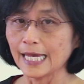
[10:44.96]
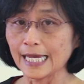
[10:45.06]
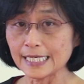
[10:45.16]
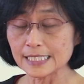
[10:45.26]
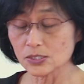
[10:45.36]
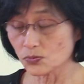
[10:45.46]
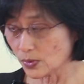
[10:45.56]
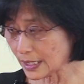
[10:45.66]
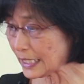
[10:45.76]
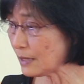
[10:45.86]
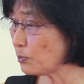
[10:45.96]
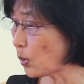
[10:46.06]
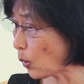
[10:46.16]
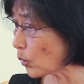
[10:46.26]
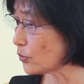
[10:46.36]
It is really
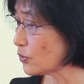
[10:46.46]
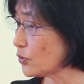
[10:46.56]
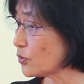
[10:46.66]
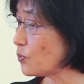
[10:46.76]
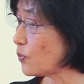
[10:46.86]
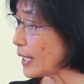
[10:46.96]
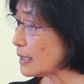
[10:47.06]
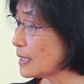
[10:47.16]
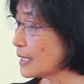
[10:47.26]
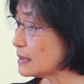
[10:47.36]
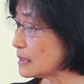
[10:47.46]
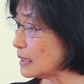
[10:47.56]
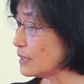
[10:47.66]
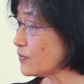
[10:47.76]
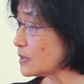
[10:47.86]
important to recognize the
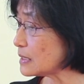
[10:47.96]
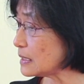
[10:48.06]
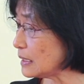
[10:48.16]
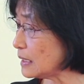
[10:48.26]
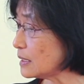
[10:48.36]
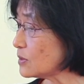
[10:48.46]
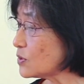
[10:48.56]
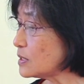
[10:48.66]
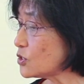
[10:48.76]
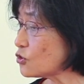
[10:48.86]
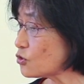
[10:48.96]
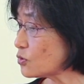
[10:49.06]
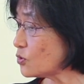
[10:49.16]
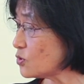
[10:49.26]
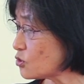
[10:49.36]
need for the teen
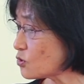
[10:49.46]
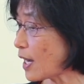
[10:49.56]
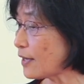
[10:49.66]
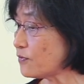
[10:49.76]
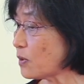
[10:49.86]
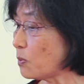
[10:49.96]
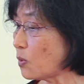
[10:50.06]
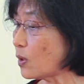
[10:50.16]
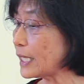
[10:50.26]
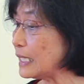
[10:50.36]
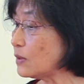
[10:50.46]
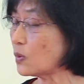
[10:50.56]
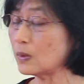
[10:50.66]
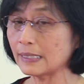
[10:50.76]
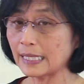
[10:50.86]
to strive for a more
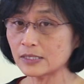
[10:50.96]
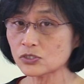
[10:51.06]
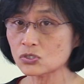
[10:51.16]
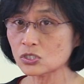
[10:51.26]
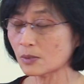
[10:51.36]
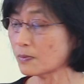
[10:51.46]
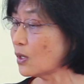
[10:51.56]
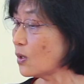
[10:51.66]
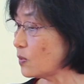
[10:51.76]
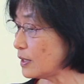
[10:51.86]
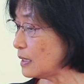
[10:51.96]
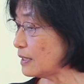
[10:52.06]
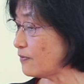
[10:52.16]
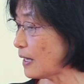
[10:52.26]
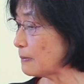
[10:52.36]
equal relationship within
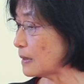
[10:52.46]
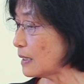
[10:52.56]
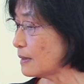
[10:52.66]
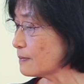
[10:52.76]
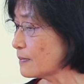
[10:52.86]
the family.